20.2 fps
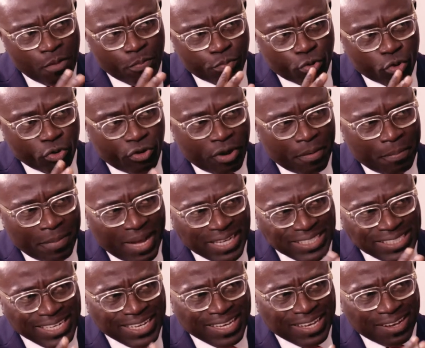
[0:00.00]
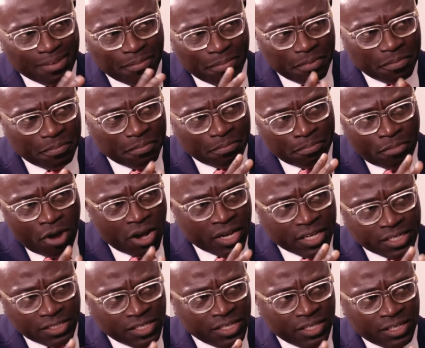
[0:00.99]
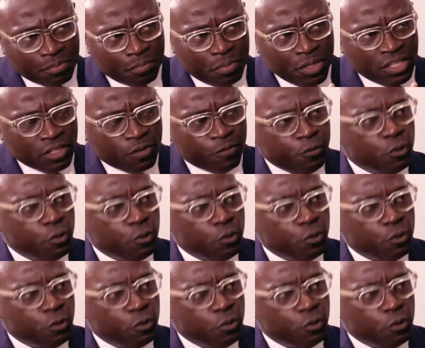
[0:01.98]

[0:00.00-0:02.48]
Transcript: programmatic marketing being the